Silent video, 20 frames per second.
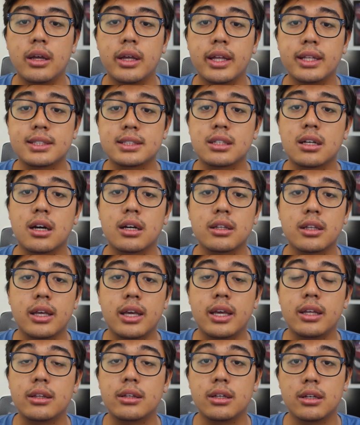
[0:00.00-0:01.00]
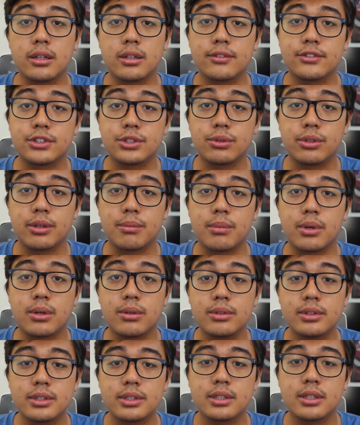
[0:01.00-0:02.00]
It's got a ton of shooting
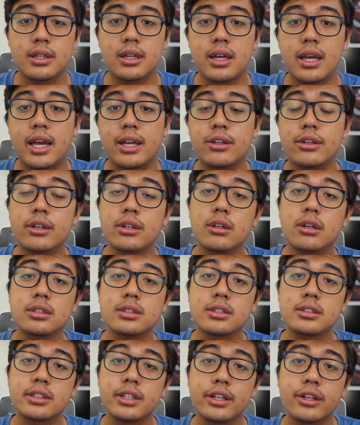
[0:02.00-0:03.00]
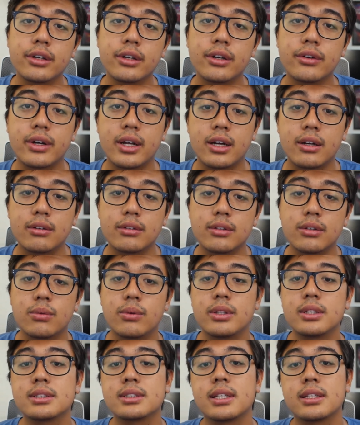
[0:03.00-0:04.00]
modes, and you can also tinker around
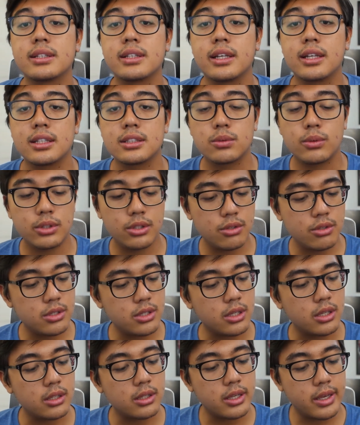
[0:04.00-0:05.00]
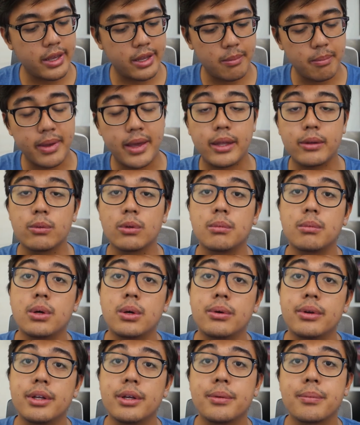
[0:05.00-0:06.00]
with the settings when using it in manual
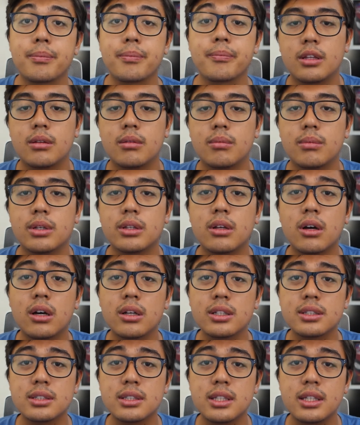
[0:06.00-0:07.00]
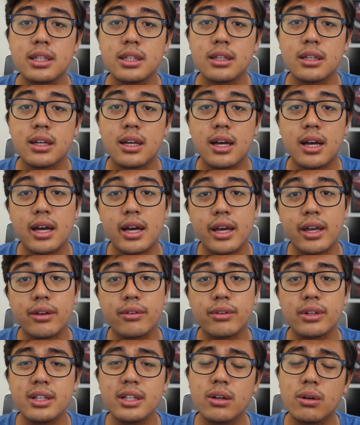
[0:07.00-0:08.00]
mode. But honestly, I
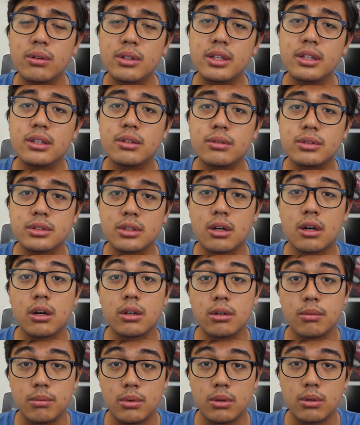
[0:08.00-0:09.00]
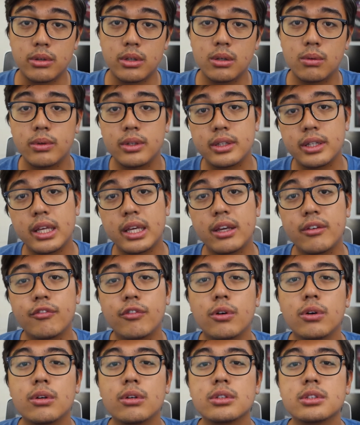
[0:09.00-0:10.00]
really only use auto mode when taking
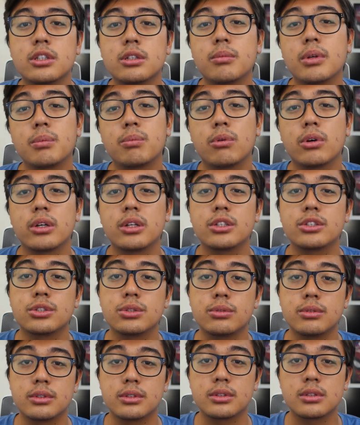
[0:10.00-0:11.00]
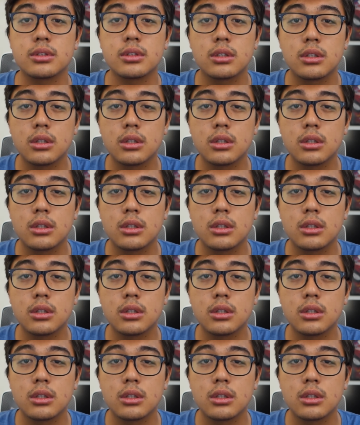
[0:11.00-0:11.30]
photos on my point and shoots.